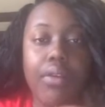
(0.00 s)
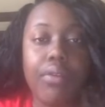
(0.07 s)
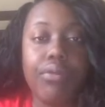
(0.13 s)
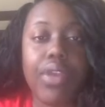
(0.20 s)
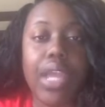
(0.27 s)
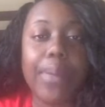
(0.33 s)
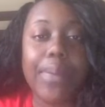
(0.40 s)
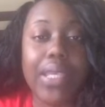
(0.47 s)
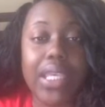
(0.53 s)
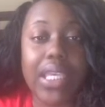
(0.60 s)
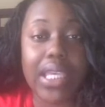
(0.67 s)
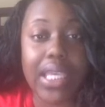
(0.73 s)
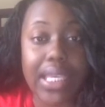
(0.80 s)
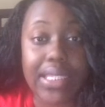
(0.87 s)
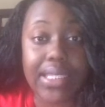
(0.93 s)

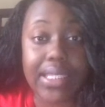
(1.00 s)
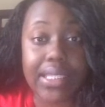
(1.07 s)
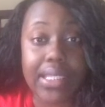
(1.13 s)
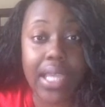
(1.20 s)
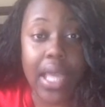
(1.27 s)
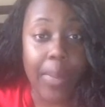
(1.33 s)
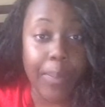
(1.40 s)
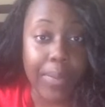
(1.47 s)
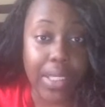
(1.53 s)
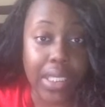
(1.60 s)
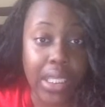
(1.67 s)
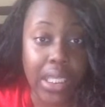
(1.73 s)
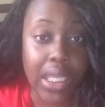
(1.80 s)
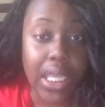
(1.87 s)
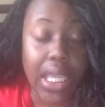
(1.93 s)
VIP Kids is a
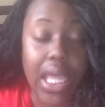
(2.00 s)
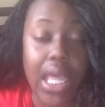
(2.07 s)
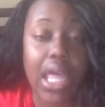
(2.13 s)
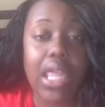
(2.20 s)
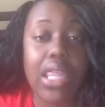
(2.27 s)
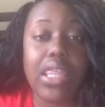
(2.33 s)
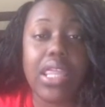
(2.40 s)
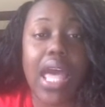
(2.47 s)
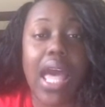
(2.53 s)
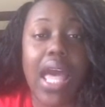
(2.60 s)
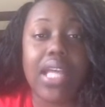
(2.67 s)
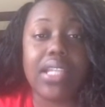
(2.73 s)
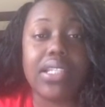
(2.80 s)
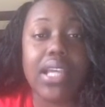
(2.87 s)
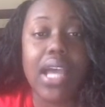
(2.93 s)
company
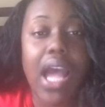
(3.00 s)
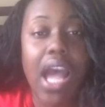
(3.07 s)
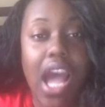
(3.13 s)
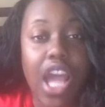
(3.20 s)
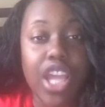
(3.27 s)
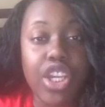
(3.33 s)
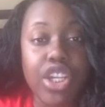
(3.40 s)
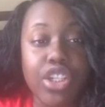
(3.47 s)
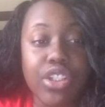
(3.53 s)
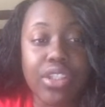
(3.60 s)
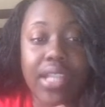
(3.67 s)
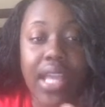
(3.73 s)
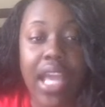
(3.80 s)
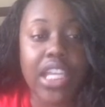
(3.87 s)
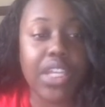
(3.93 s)
that
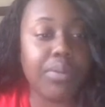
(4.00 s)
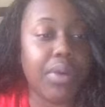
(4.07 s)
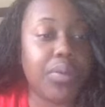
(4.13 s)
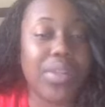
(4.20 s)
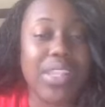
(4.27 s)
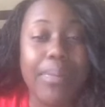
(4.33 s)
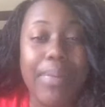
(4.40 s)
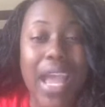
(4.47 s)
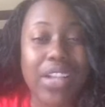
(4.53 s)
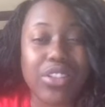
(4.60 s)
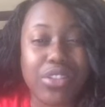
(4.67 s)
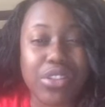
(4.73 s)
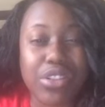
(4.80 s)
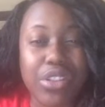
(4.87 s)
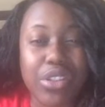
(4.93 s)
hires anyone with a
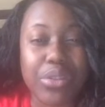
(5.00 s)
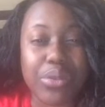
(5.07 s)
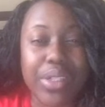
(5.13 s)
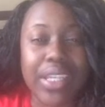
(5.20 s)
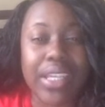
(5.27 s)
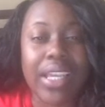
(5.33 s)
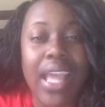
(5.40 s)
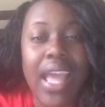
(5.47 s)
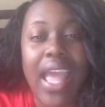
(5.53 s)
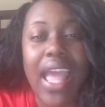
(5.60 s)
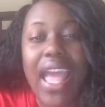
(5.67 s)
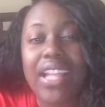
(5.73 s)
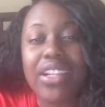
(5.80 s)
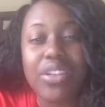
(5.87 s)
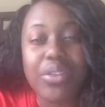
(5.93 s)
bachelor's degree
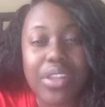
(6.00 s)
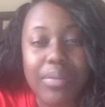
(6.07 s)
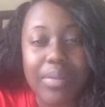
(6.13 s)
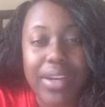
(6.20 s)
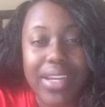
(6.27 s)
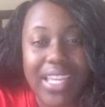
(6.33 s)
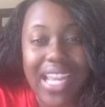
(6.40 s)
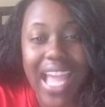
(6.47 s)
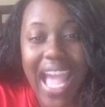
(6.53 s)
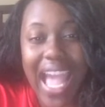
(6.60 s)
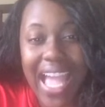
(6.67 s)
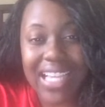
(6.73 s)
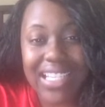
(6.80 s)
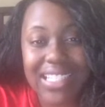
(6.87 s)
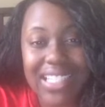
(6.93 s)
and a North American
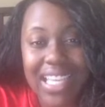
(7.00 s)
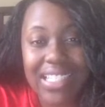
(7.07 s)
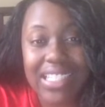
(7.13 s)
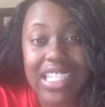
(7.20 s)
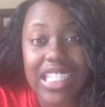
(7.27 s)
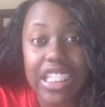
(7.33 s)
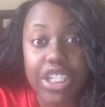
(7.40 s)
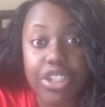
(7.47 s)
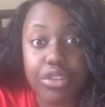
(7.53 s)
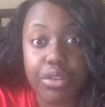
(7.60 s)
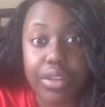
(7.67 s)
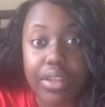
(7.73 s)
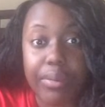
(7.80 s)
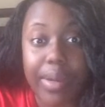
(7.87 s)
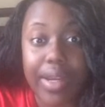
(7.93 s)
accent, clear
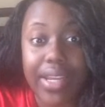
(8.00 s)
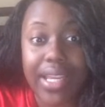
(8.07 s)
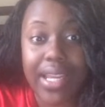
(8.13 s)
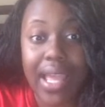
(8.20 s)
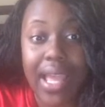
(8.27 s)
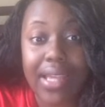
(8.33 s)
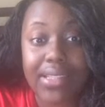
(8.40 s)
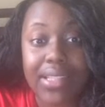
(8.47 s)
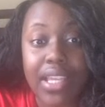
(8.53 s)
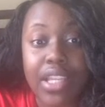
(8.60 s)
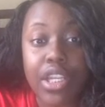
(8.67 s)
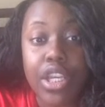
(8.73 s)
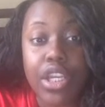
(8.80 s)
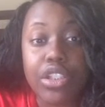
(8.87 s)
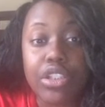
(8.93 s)
North American
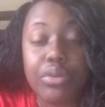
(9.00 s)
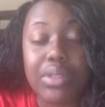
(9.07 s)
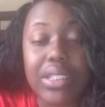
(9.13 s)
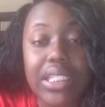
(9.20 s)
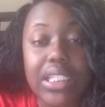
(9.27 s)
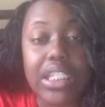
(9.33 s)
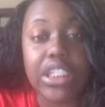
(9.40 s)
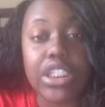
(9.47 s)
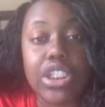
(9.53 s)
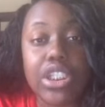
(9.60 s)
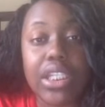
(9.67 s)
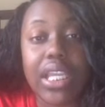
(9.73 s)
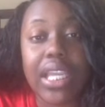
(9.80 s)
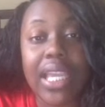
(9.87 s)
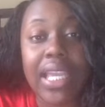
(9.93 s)
accent, to
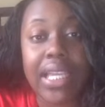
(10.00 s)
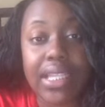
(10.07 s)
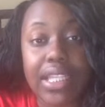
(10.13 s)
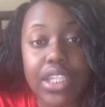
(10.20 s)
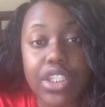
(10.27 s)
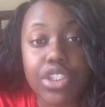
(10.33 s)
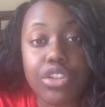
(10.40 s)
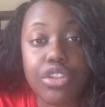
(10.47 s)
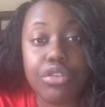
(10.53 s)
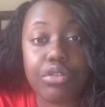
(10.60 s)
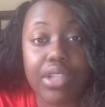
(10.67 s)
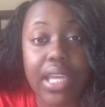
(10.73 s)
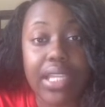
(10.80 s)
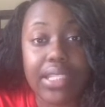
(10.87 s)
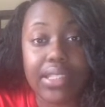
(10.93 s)
teach English to
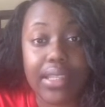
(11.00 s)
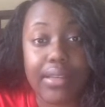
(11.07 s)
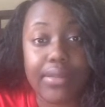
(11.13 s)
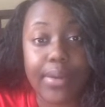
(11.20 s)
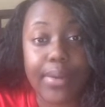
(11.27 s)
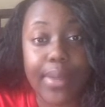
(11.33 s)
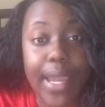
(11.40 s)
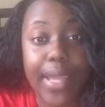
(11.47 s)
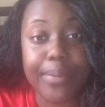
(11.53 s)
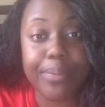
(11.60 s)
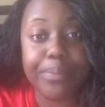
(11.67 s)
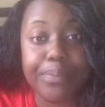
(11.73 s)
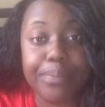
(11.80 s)
Chinese kids online.